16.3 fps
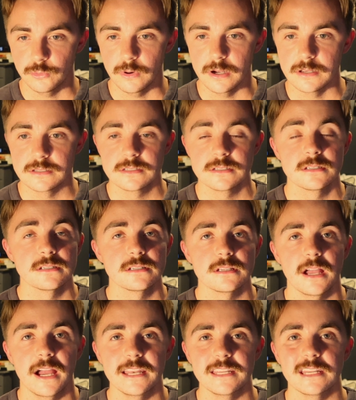was.
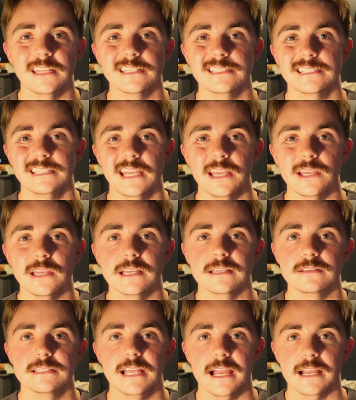I didn't say
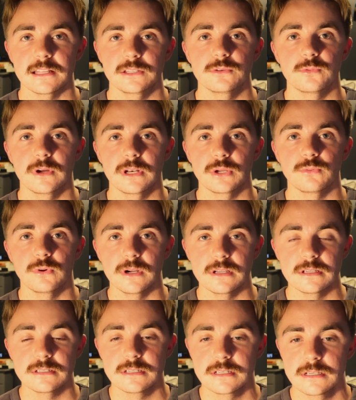exactly what it
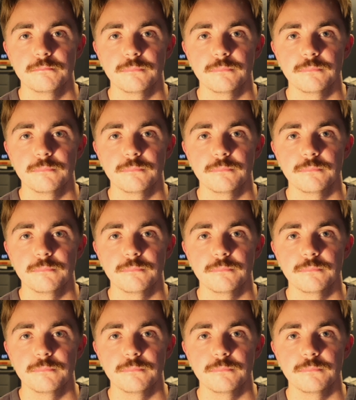was,